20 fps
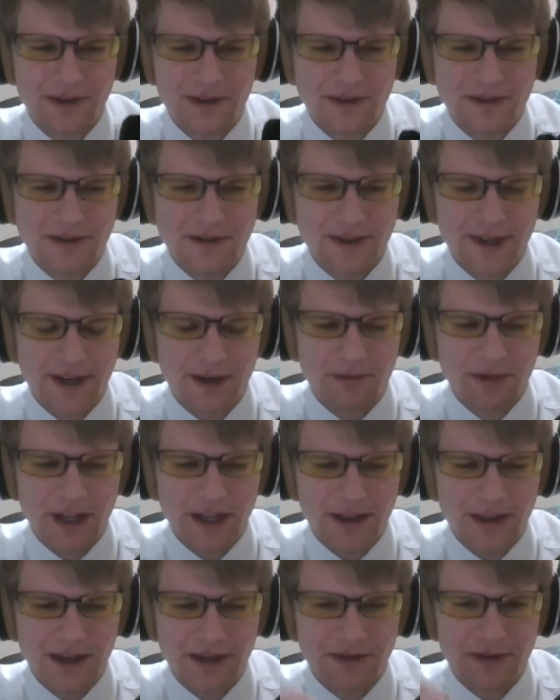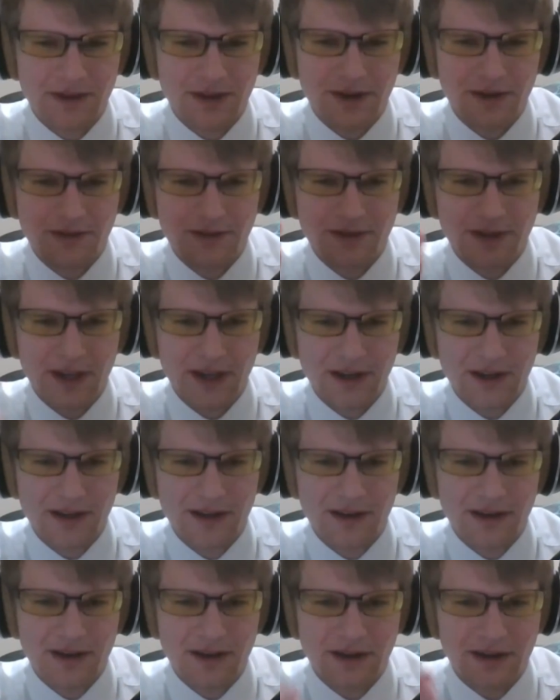set up like that so they don't slide
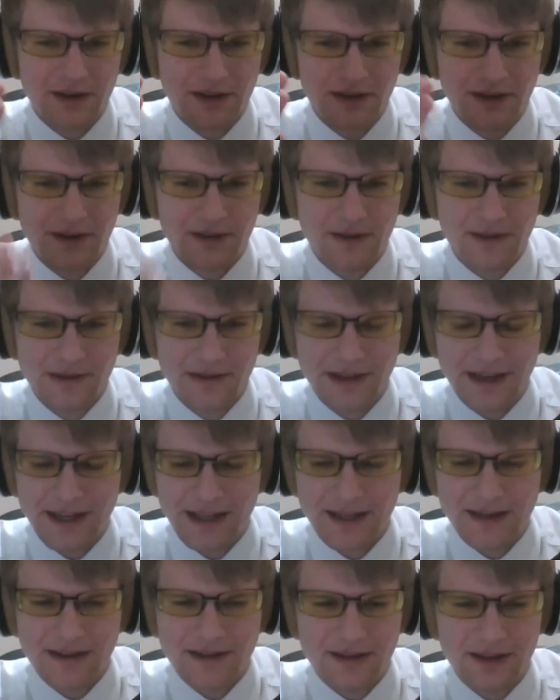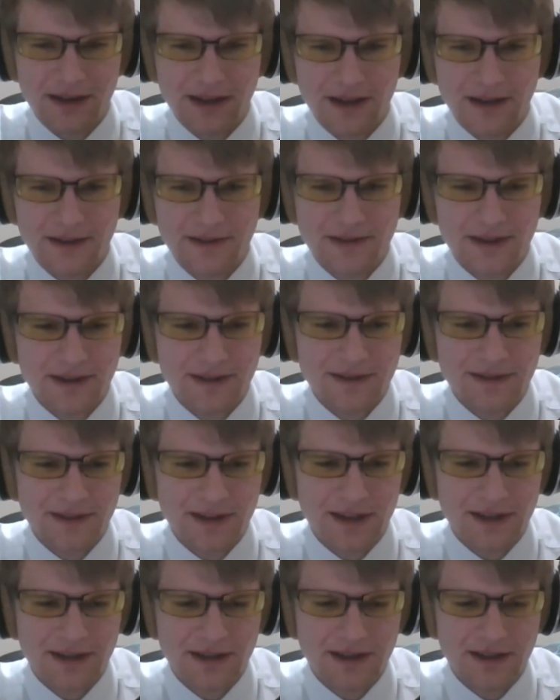into the case. They
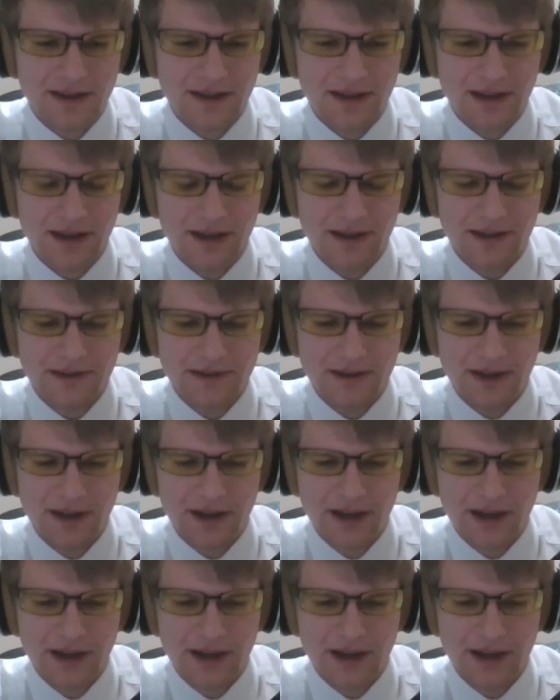sit in the case.